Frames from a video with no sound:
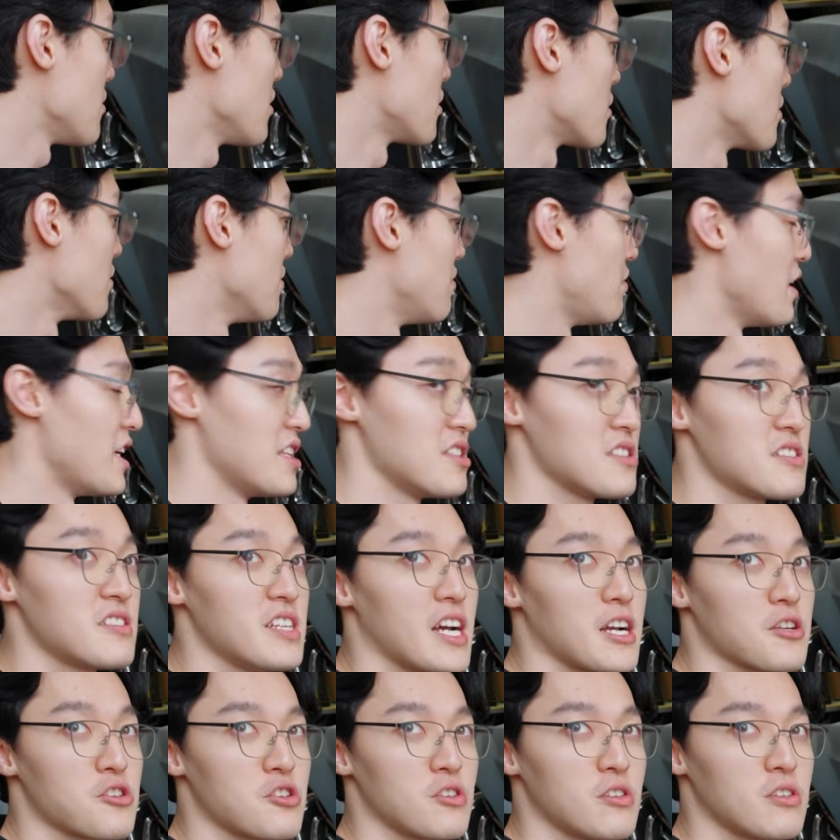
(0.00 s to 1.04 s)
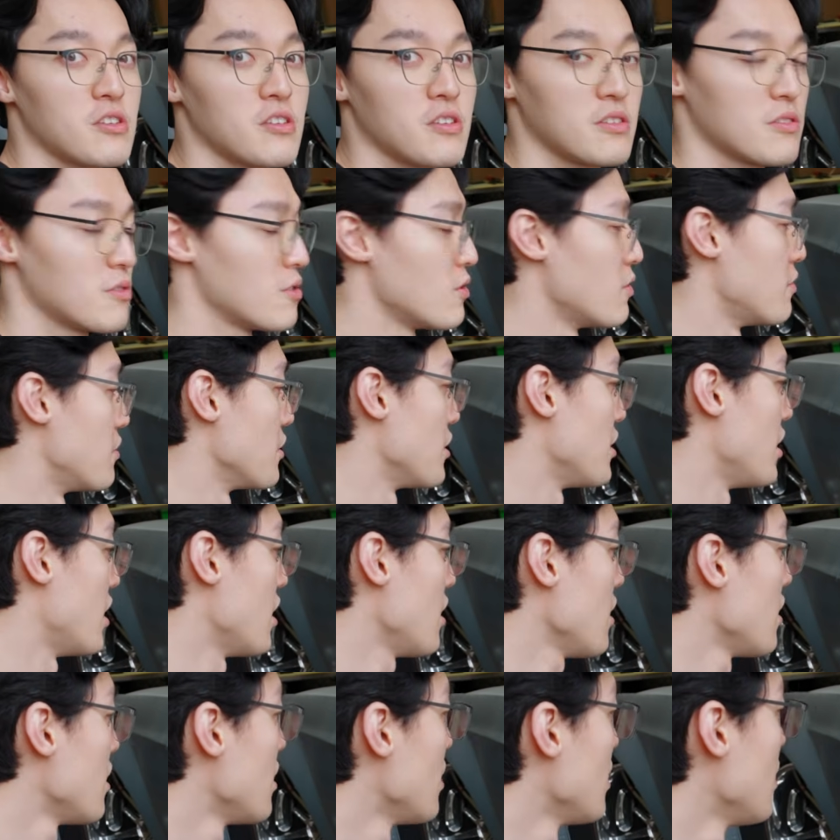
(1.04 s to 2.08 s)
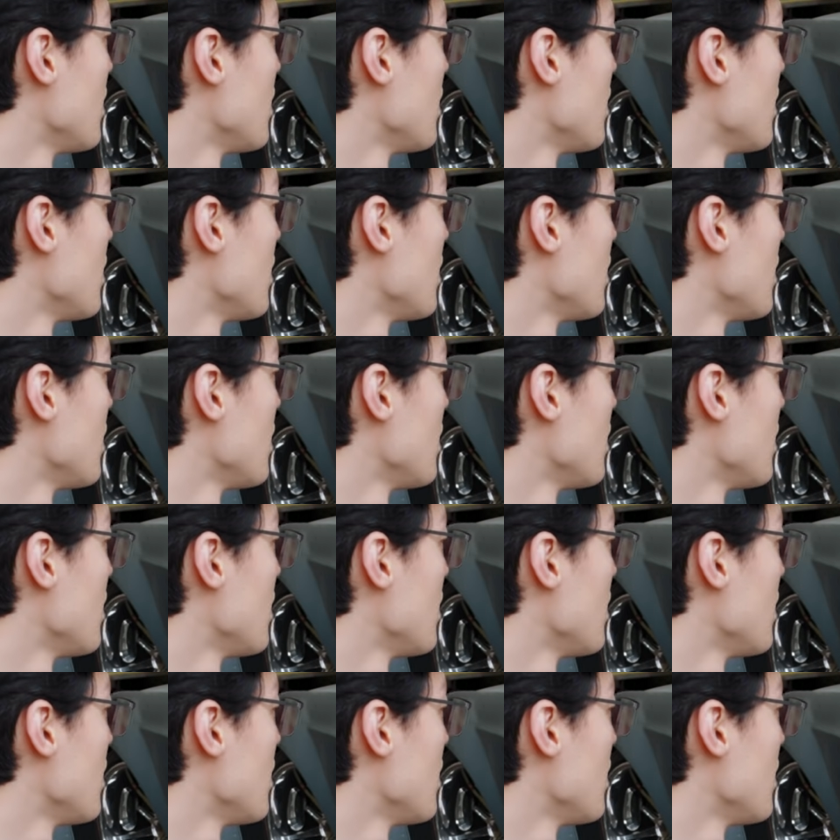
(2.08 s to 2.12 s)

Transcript: little vent section over here.